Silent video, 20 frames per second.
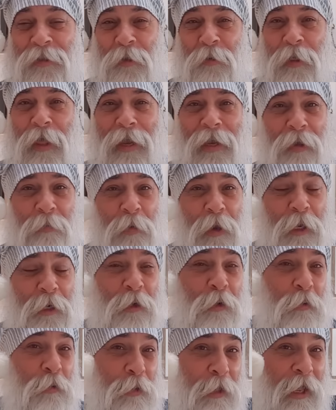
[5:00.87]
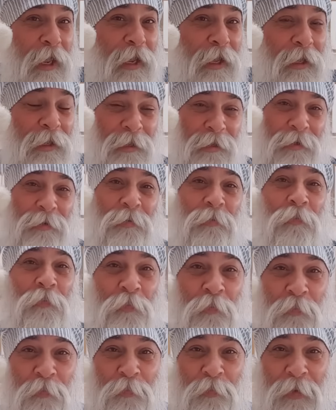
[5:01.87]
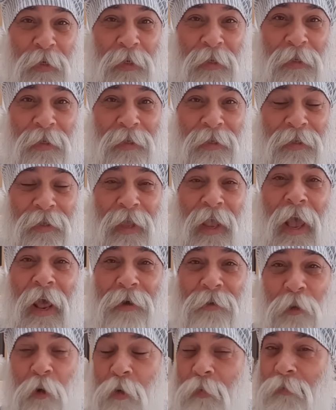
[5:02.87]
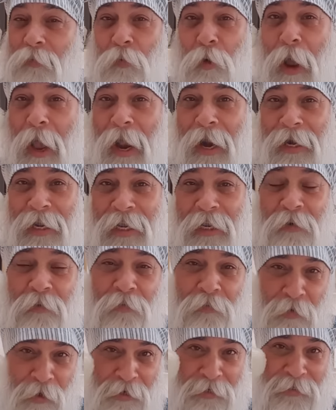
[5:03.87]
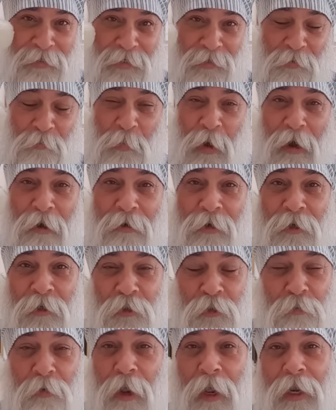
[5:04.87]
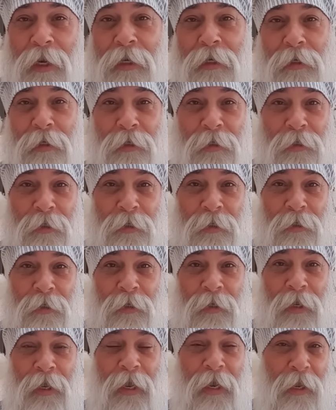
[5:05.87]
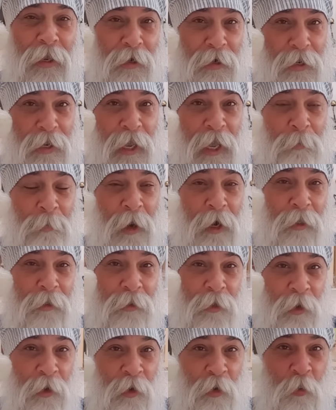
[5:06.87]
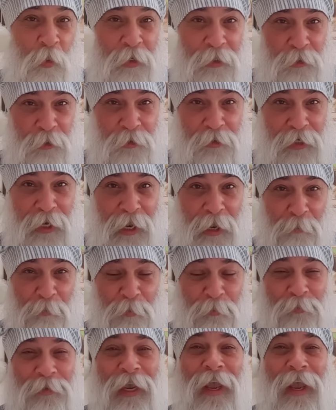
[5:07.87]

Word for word: So that could be a new thing. Add a little variety and fun to the marriage, right? Hey, honey, how about a long winter's nap?